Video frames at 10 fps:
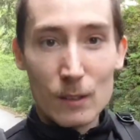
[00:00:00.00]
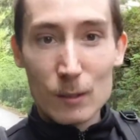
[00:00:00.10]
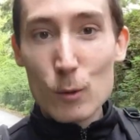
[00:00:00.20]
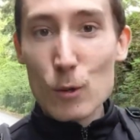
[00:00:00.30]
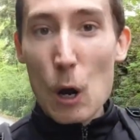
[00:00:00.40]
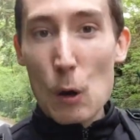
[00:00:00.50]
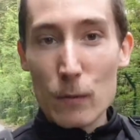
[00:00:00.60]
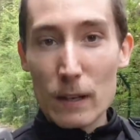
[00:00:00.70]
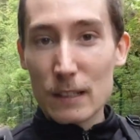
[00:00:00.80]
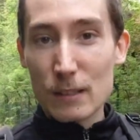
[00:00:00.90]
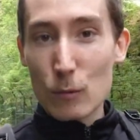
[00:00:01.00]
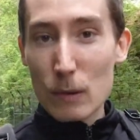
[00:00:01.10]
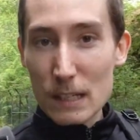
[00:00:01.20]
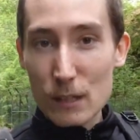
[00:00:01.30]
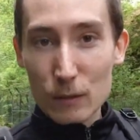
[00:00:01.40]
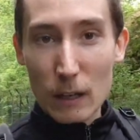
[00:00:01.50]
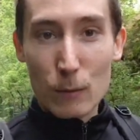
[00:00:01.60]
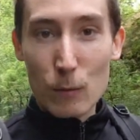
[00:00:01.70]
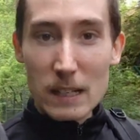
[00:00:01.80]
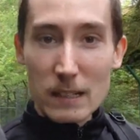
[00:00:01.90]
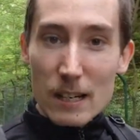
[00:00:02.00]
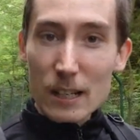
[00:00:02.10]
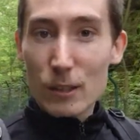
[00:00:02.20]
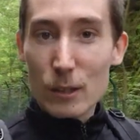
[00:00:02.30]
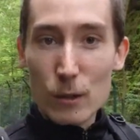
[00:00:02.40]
You know there's a racetrack right next to